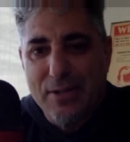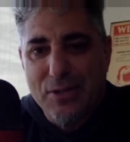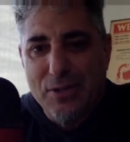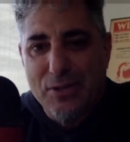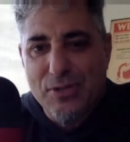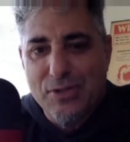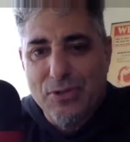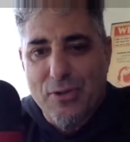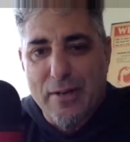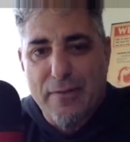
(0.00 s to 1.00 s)
just
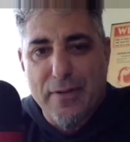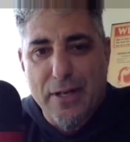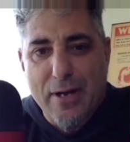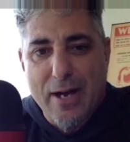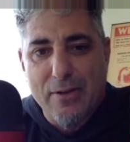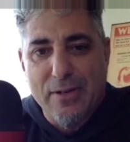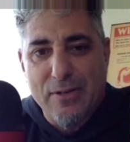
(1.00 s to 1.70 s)
trying to figure out,